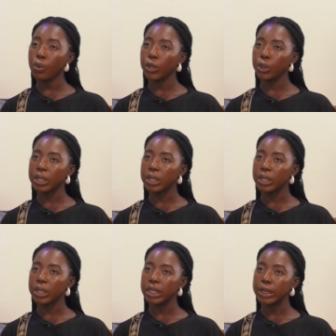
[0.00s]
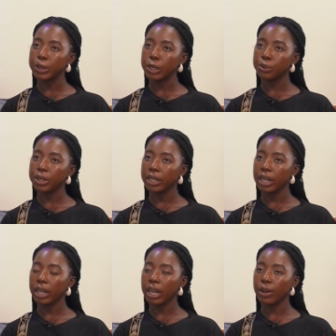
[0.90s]
what we do is we
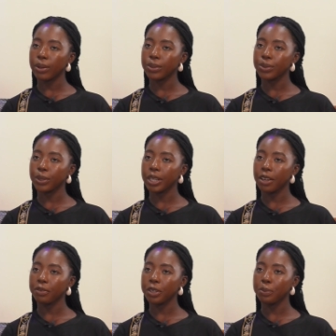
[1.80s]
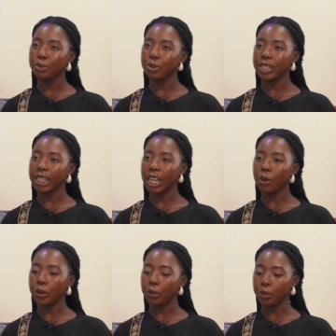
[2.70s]
run accounts on every project
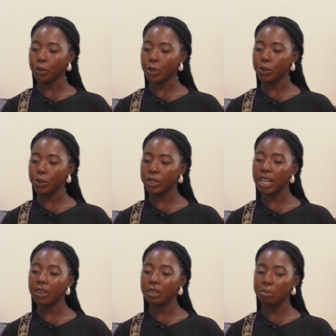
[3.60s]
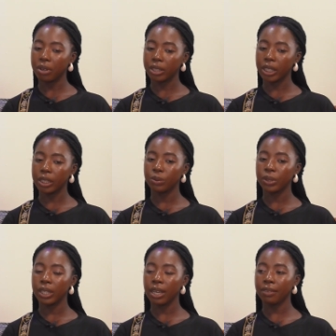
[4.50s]
that mm-hmm. we do. So, with every project,
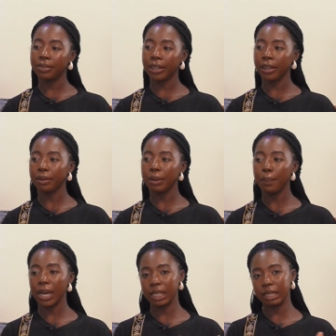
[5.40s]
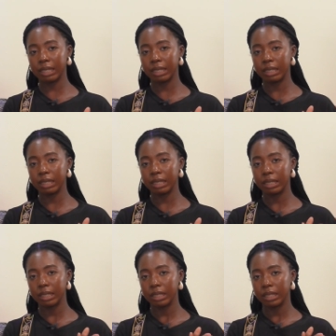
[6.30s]
we have the budget.
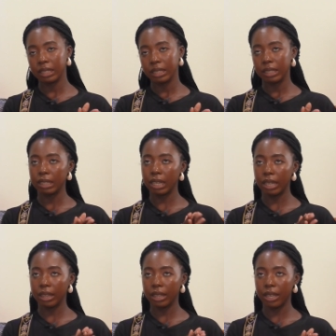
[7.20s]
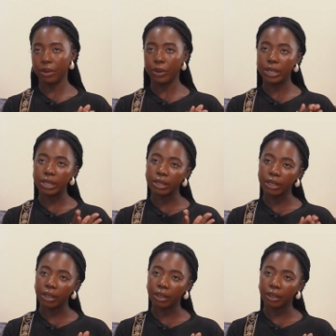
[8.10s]
Okay. Then there is
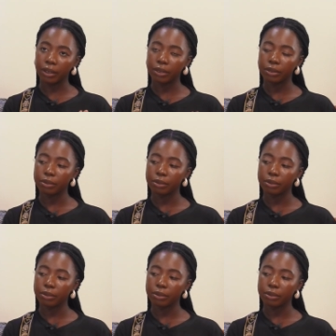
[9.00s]
the